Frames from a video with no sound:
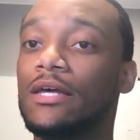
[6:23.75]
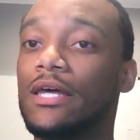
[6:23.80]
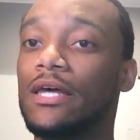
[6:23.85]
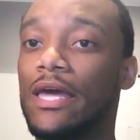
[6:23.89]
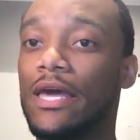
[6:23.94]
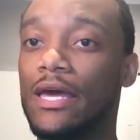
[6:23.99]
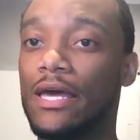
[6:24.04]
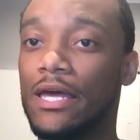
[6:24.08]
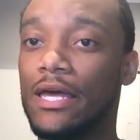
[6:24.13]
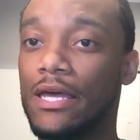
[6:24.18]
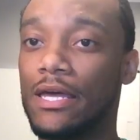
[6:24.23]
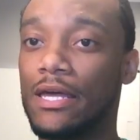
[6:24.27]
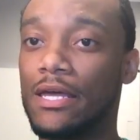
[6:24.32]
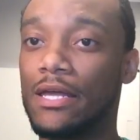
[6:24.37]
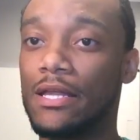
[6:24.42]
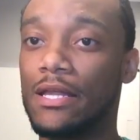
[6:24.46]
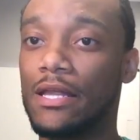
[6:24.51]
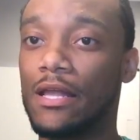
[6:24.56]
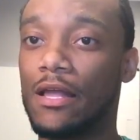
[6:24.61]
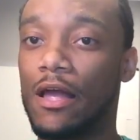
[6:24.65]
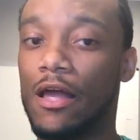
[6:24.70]

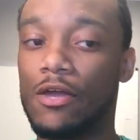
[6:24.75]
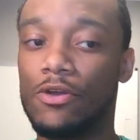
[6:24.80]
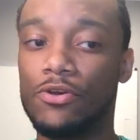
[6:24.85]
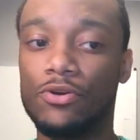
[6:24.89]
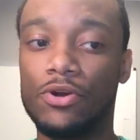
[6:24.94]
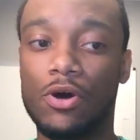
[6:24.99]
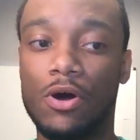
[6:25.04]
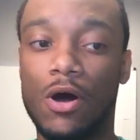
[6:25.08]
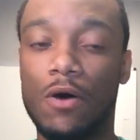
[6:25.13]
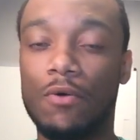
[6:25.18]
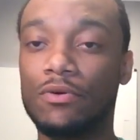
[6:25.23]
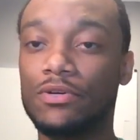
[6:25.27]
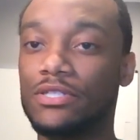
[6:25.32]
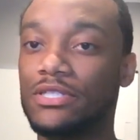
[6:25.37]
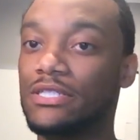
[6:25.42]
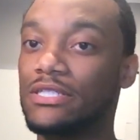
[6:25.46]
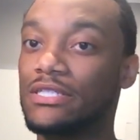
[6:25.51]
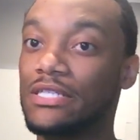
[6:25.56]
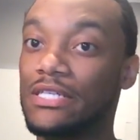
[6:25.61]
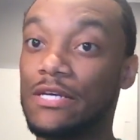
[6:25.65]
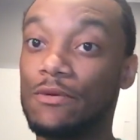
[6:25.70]
And, it
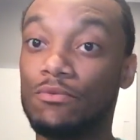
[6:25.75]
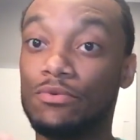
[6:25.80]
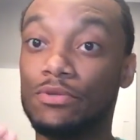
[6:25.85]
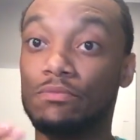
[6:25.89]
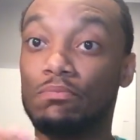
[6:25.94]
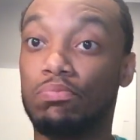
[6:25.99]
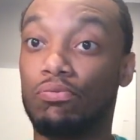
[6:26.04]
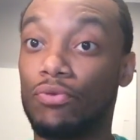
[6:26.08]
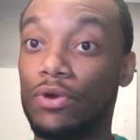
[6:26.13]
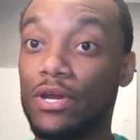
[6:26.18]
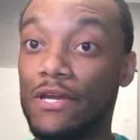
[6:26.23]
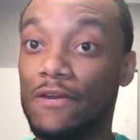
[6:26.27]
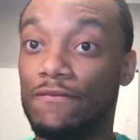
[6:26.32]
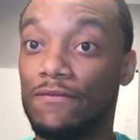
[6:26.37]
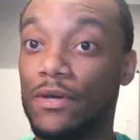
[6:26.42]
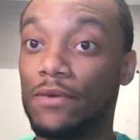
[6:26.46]
was brief.